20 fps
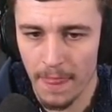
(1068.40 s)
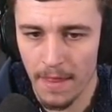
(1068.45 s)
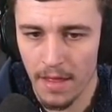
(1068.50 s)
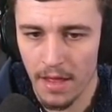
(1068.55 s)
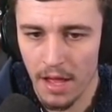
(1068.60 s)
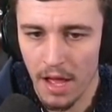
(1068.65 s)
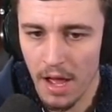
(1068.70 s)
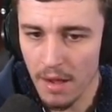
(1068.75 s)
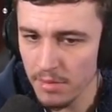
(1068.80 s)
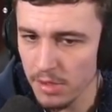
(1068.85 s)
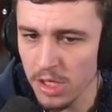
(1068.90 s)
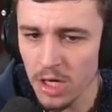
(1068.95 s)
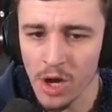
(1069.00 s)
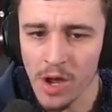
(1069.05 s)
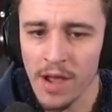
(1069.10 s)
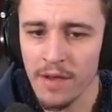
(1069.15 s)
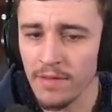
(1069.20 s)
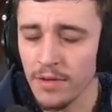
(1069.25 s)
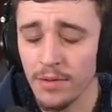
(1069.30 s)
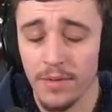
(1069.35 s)
I'm going to go
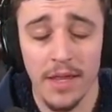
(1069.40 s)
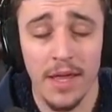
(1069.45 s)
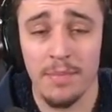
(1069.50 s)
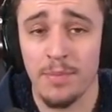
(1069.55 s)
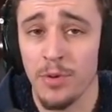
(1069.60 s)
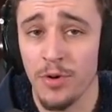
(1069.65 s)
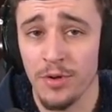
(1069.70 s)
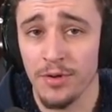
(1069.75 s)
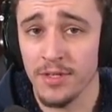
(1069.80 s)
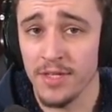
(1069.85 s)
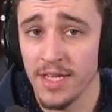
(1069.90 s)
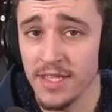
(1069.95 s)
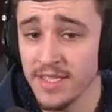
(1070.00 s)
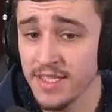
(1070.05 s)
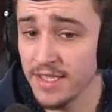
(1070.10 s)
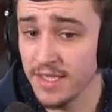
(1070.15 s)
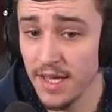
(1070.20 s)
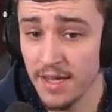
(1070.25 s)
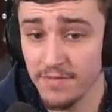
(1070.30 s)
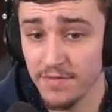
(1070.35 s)
have a look at what that portal does,
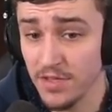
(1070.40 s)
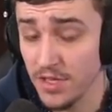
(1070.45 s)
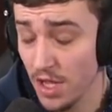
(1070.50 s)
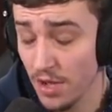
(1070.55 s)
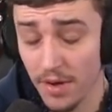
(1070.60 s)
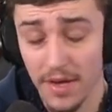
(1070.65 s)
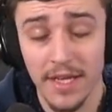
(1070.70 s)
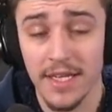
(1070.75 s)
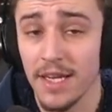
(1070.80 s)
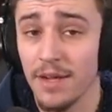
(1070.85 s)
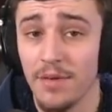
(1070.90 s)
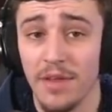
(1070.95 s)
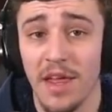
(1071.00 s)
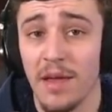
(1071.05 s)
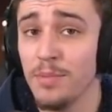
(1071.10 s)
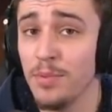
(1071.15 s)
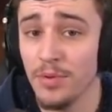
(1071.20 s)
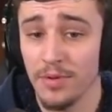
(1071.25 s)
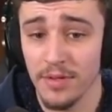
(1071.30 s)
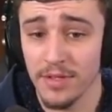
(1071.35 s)
because I have no idea where
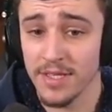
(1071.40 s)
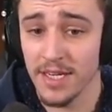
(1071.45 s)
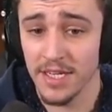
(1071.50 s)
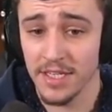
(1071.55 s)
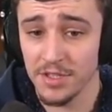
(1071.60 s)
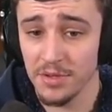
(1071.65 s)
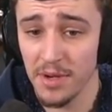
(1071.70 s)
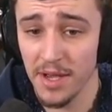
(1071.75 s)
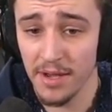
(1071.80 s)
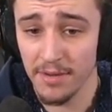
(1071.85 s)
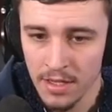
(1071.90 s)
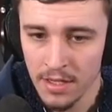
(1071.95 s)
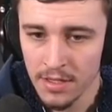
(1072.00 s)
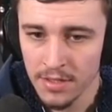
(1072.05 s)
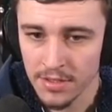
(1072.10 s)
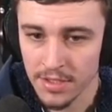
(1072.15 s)
that portal takes you out.